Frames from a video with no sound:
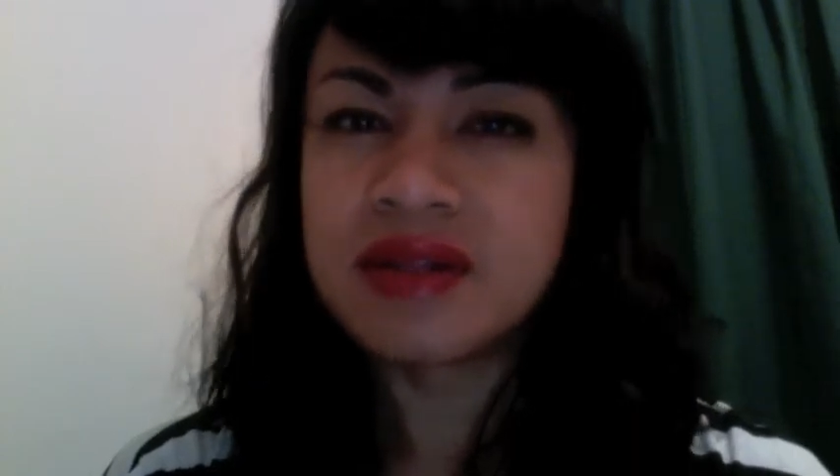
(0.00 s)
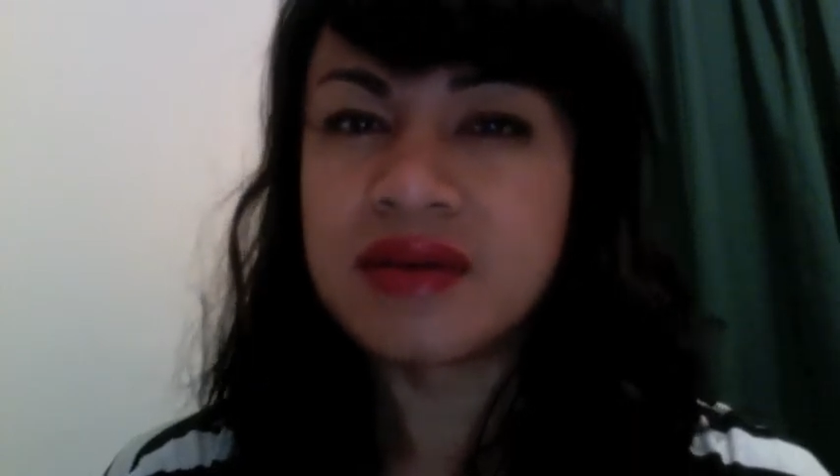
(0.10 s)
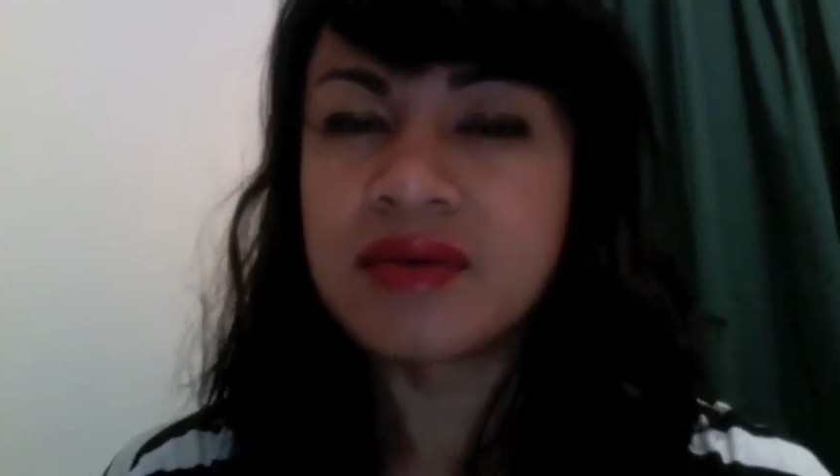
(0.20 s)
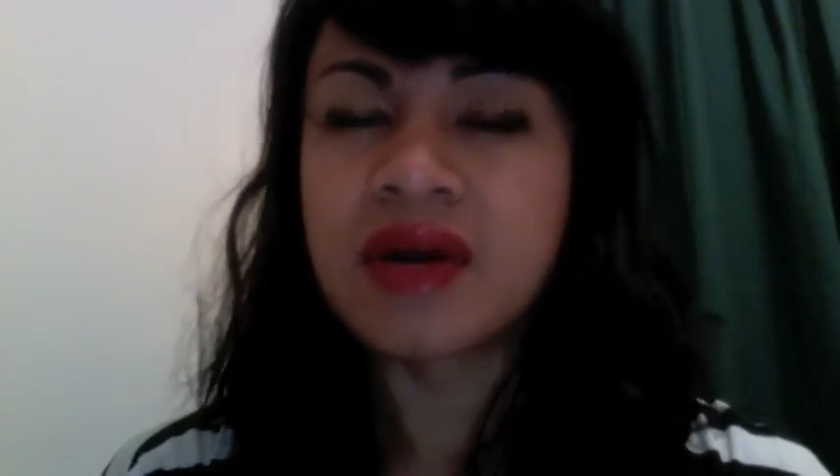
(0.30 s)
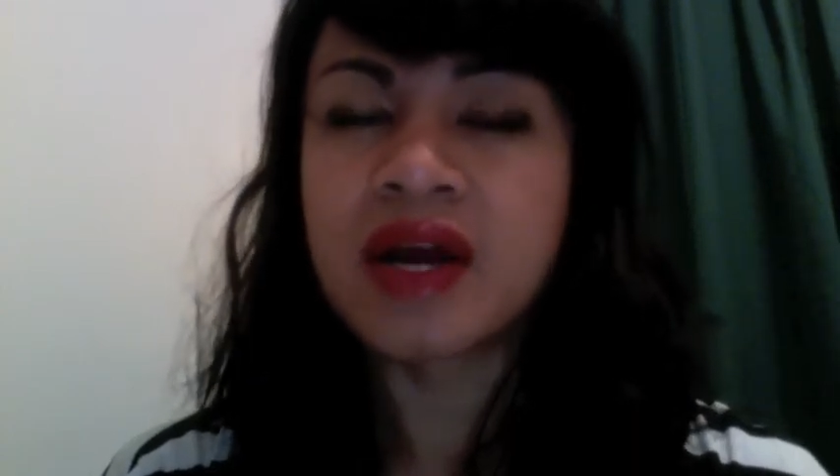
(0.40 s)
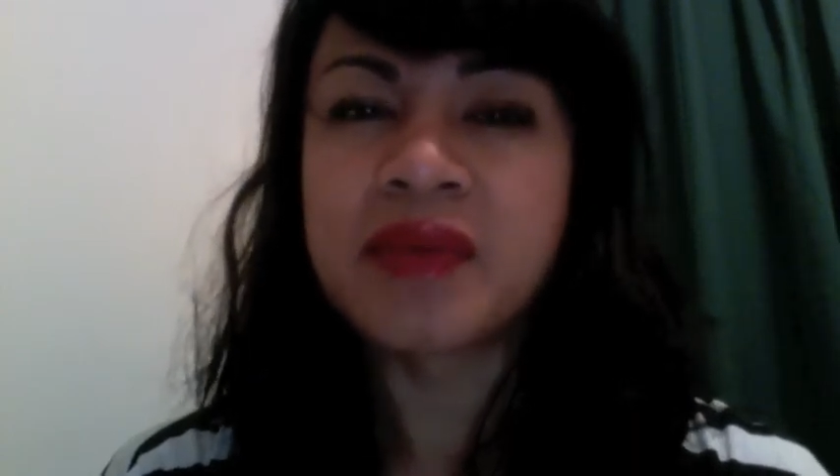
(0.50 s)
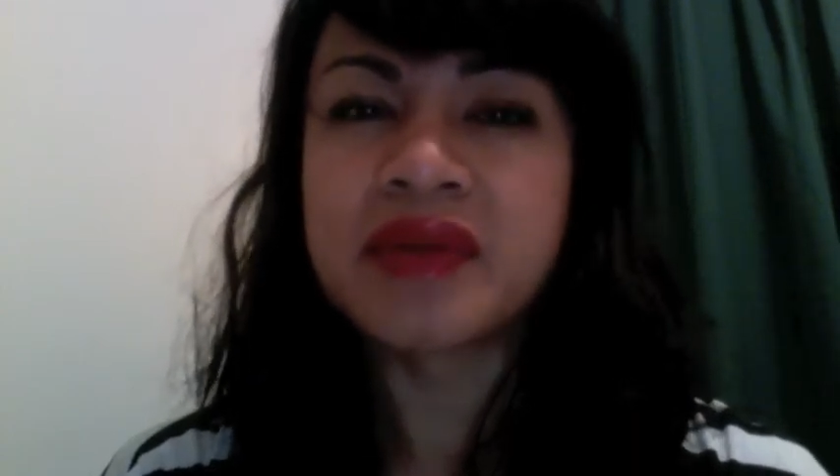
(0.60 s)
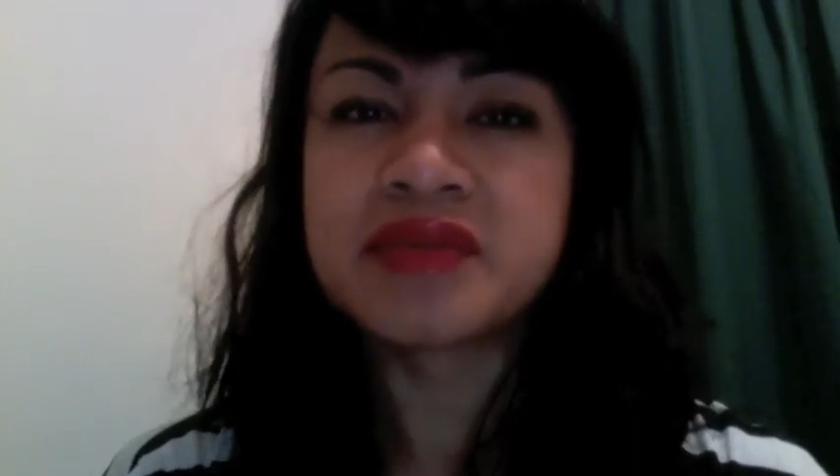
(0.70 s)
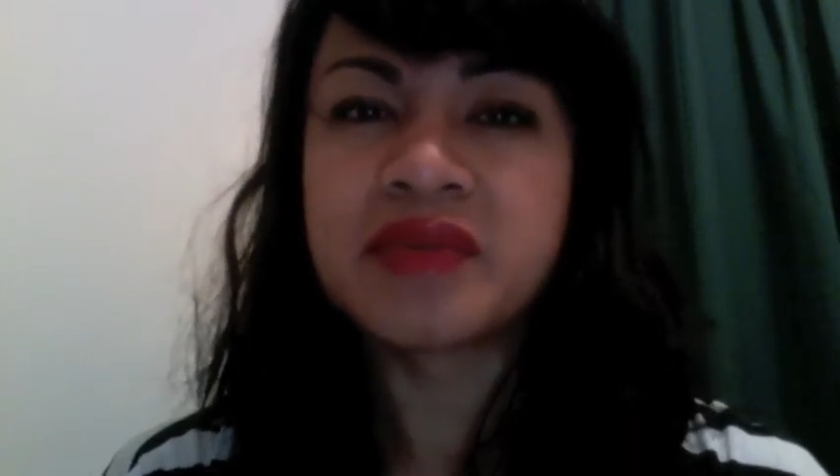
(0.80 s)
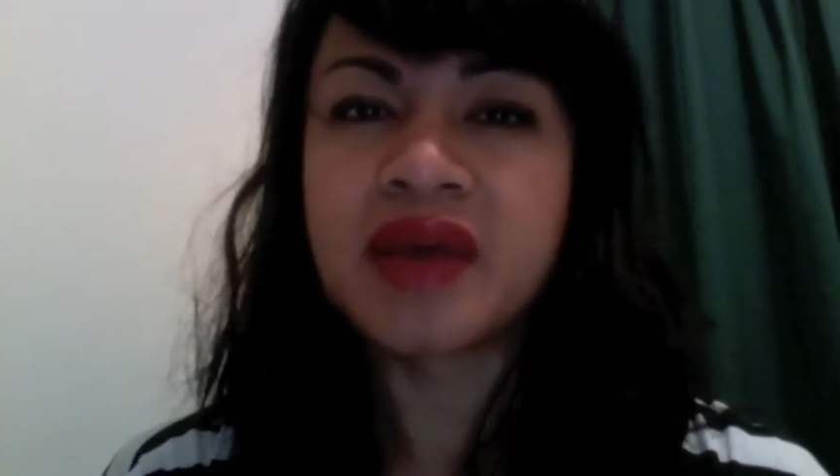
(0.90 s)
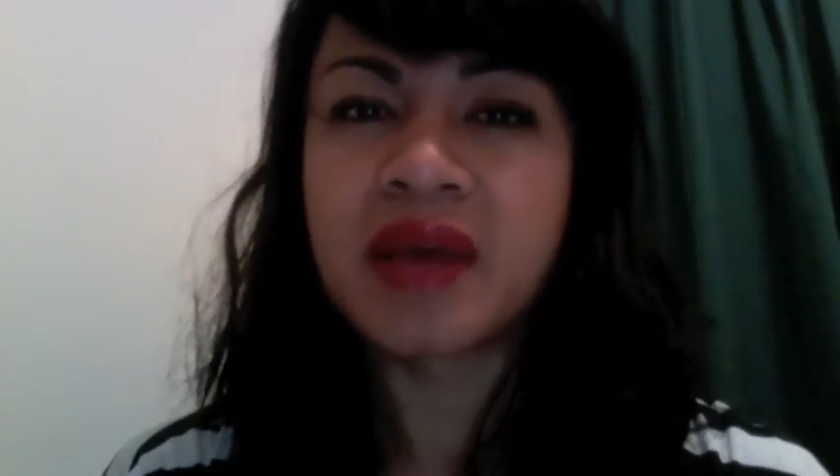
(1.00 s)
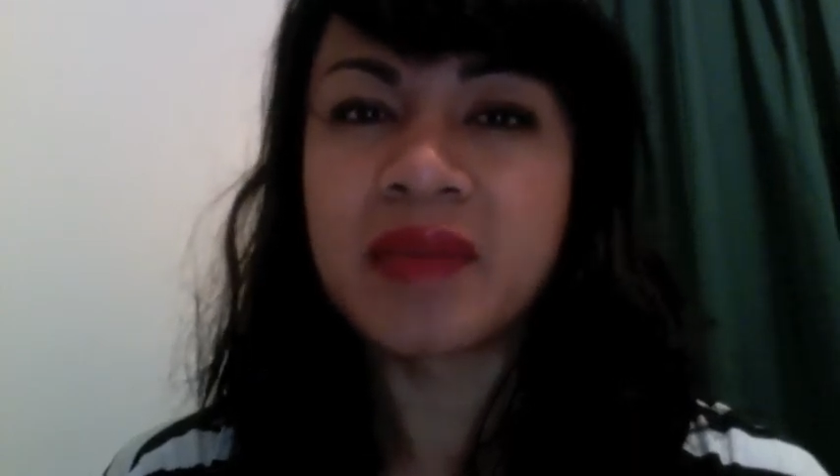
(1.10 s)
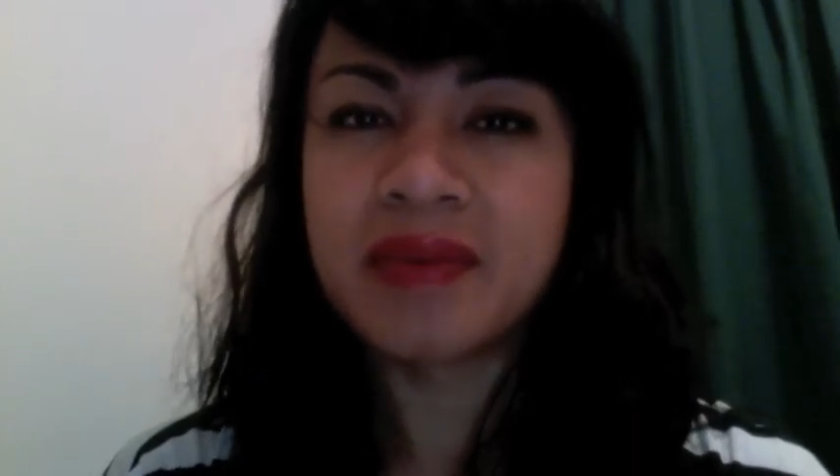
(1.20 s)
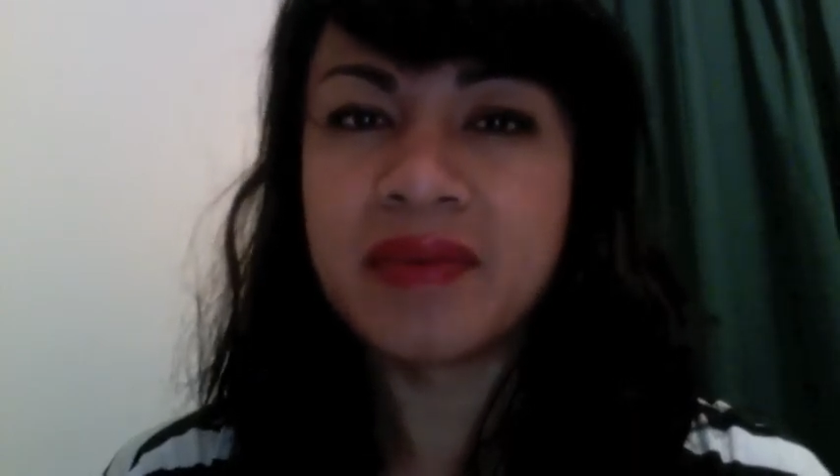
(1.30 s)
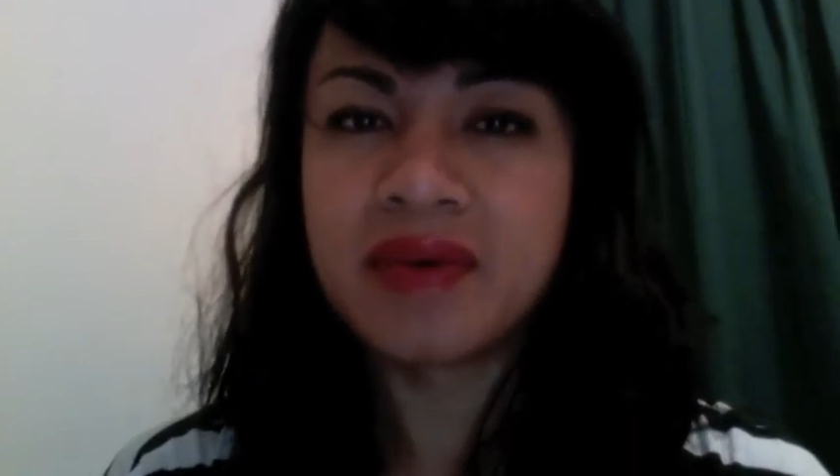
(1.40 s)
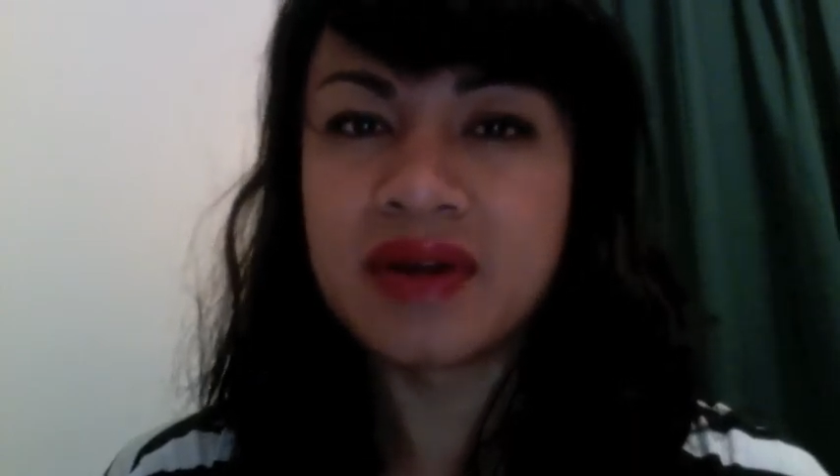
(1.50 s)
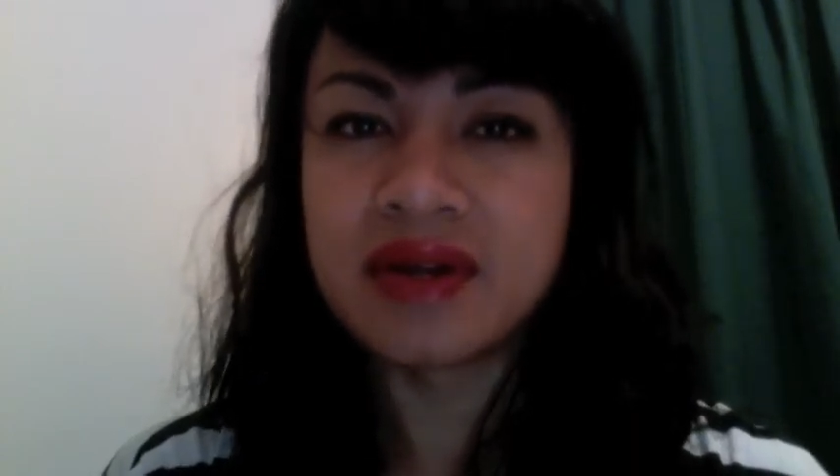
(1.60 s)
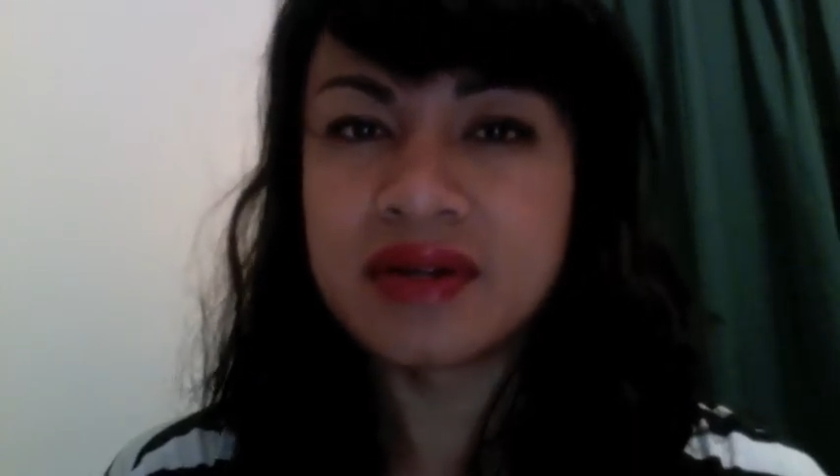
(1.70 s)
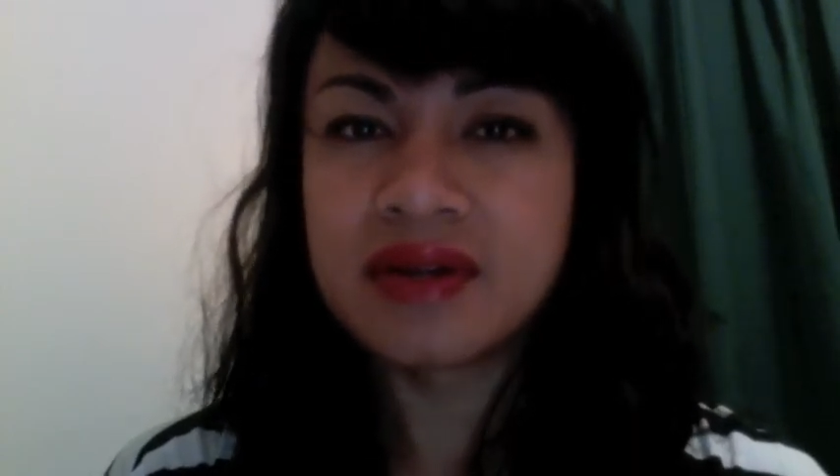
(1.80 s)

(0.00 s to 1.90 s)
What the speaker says: or how much makeup I put on.